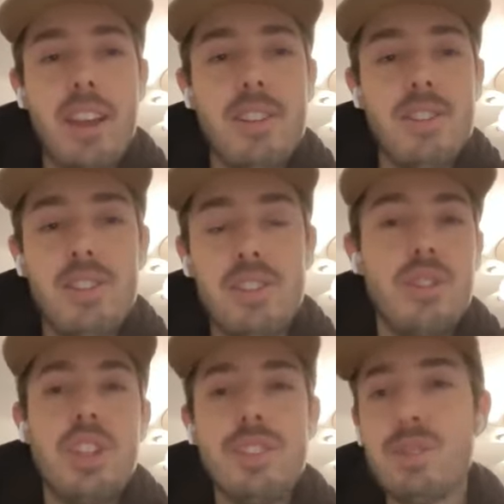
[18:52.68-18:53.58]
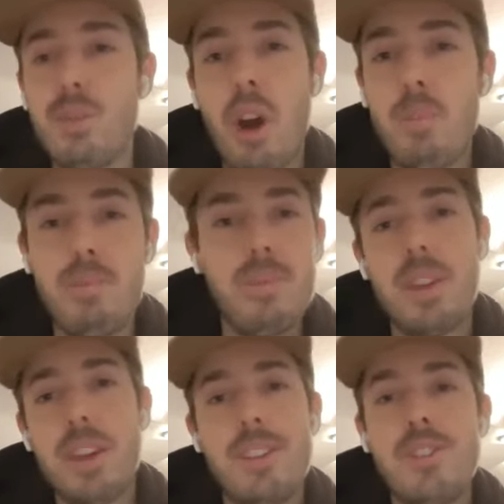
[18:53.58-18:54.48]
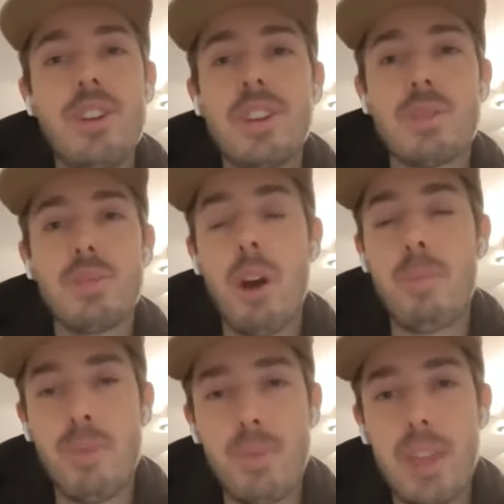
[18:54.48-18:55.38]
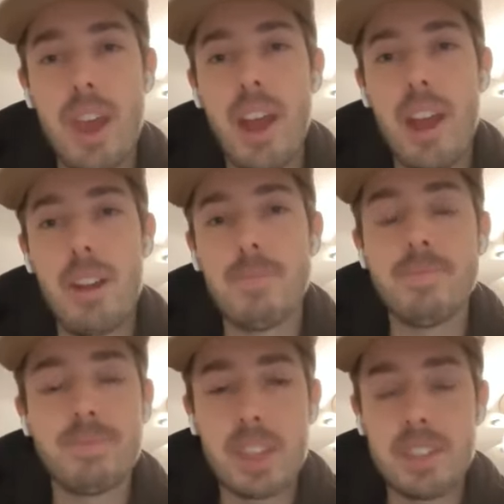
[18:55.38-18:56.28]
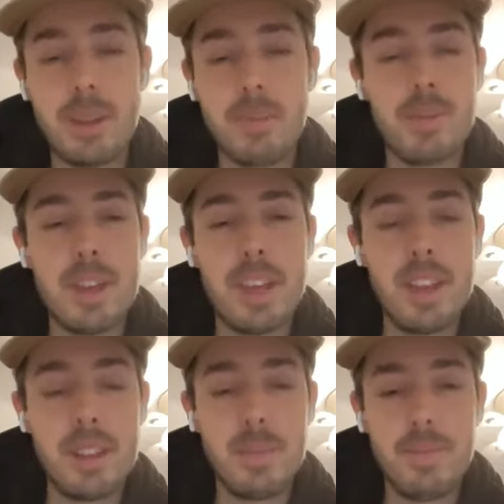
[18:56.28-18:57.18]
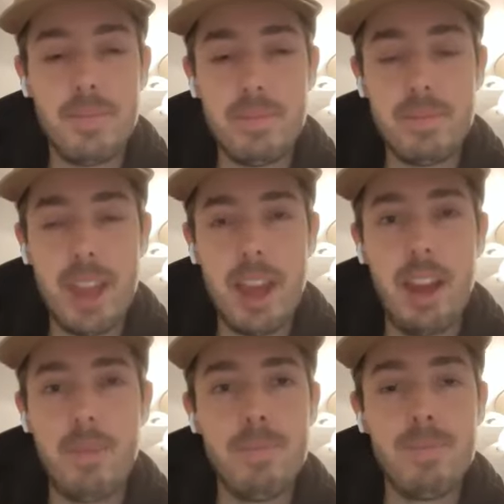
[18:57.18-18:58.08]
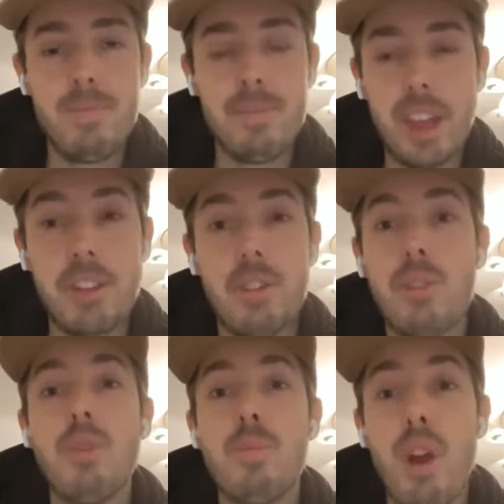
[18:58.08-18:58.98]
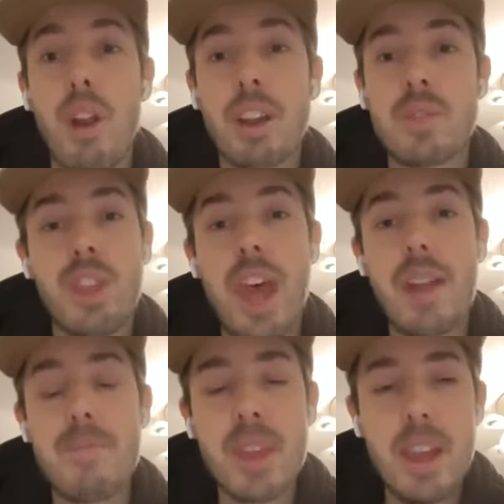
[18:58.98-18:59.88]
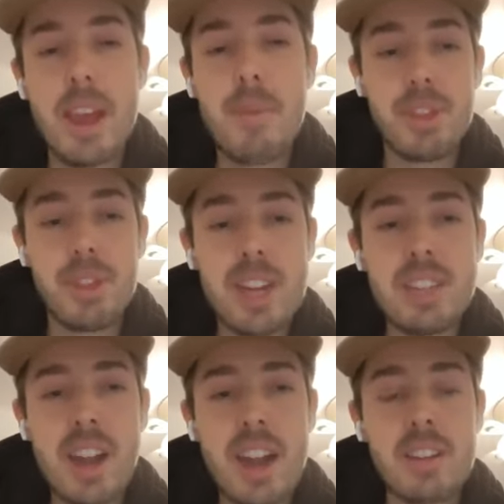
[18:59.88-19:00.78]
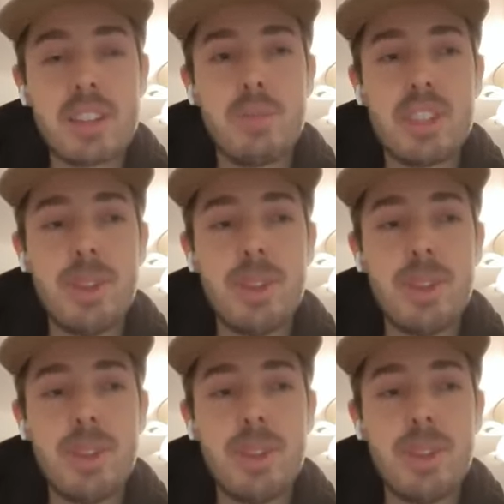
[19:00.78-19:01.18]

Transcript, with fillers: and SushiSwap and Uniswap um, seem to be um, like good products for that. But the reason I